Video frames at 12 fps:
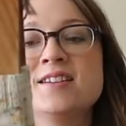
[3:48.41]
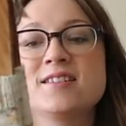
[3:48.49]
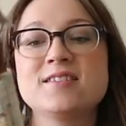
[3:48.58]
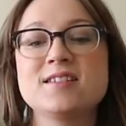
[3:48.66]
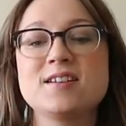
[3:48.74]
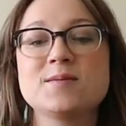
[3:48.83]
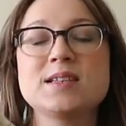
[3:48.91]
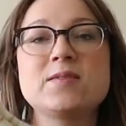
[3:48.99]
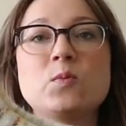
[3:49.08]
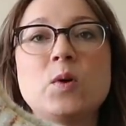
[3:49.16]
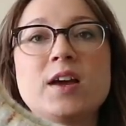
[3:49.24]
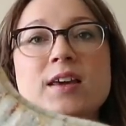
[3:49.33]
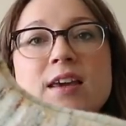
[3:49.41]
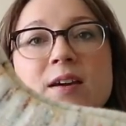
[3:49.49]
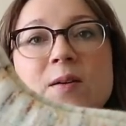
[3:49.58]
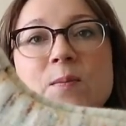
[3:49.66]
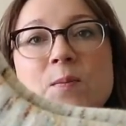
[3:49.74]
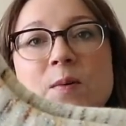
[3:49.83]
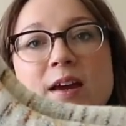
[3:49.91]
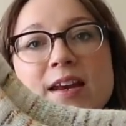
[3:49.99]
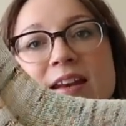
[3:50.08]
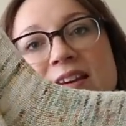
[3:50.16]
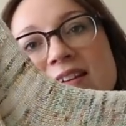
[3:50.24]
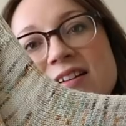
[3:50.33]
don't think I was even working on
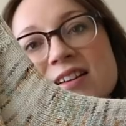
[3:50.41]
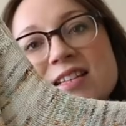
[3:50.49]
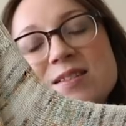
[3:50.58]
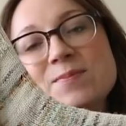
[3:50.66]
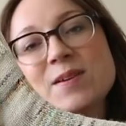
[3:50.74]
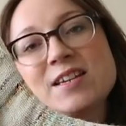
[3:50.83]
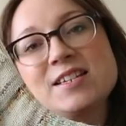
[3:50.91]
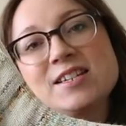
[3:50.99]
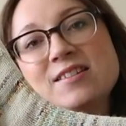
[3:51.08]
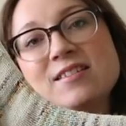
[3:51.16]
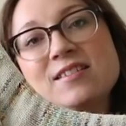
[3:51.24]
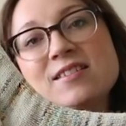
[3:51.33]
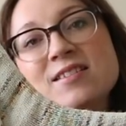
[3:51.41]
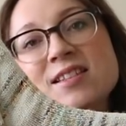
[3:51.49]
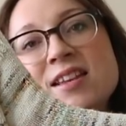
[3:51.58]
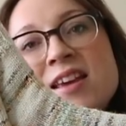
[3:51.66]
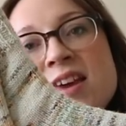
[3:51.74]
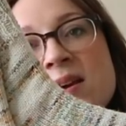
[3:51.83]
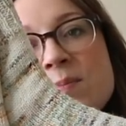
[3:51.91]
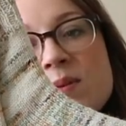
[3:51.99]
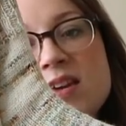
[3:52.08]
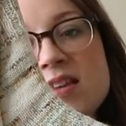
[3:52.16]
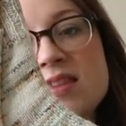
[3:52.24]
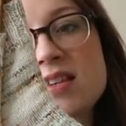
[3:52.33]
when I spoke to you last,
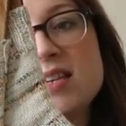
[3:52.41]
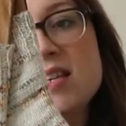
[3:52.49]
but